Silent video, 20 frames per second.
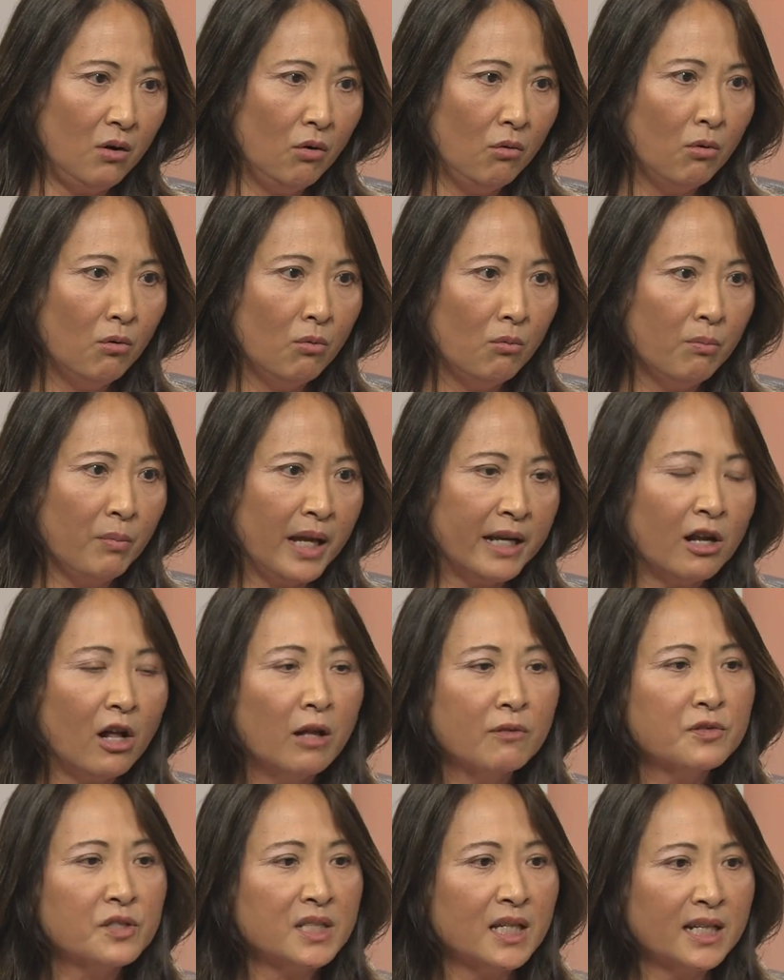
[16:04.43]
home and
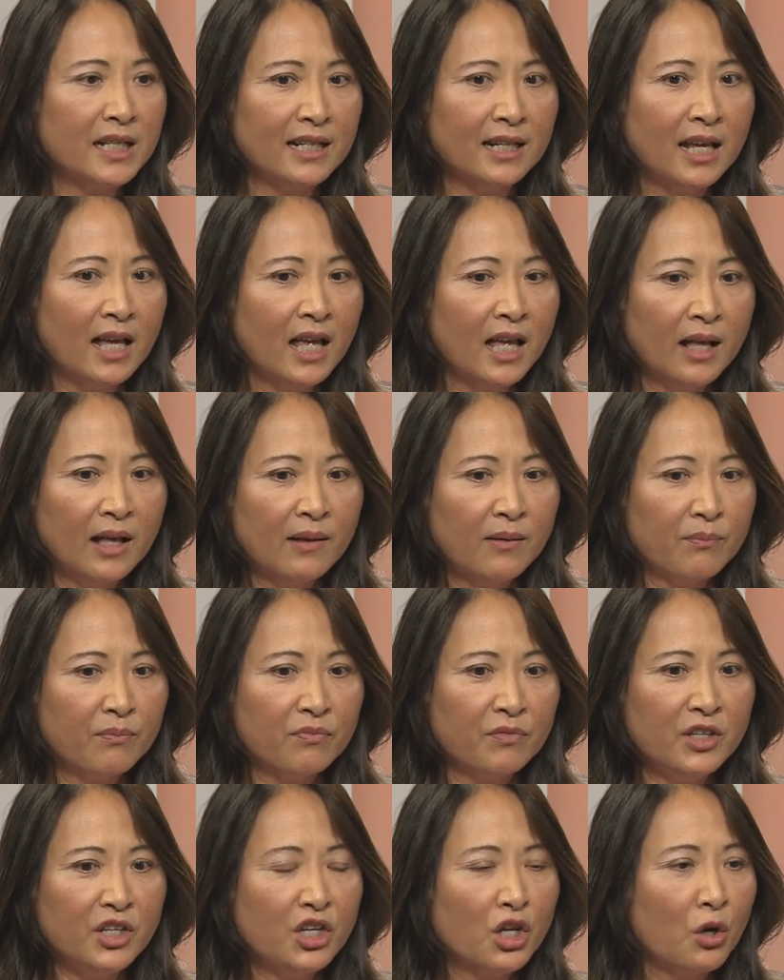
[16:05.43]
all of a sudden,
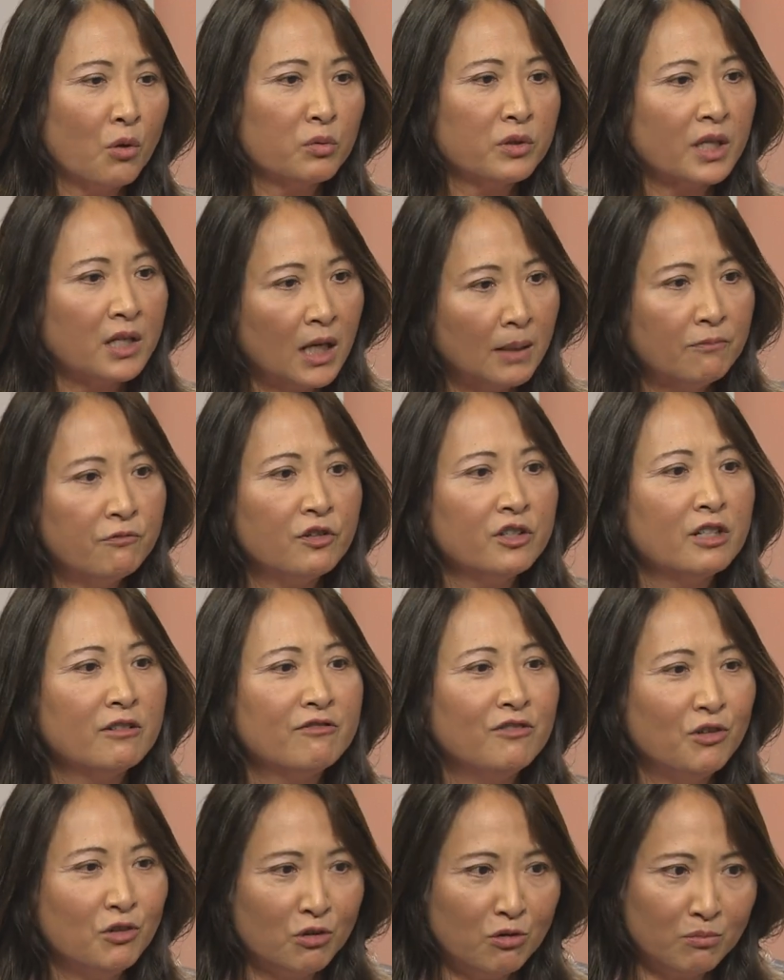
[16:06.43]
you know, the comfort
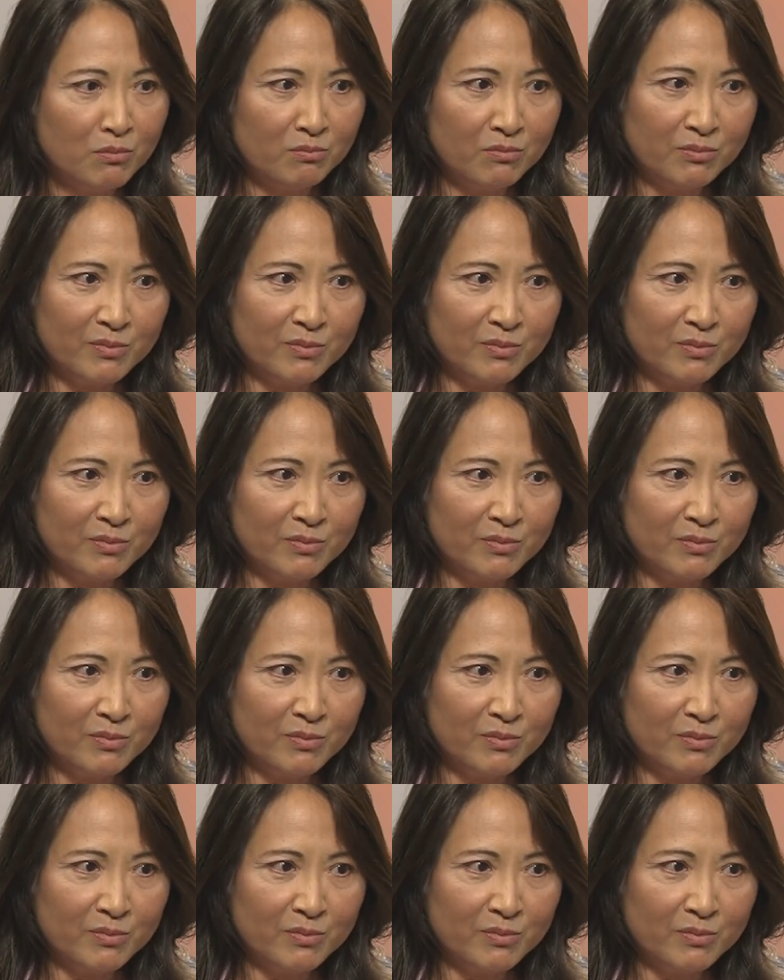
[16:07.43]
of home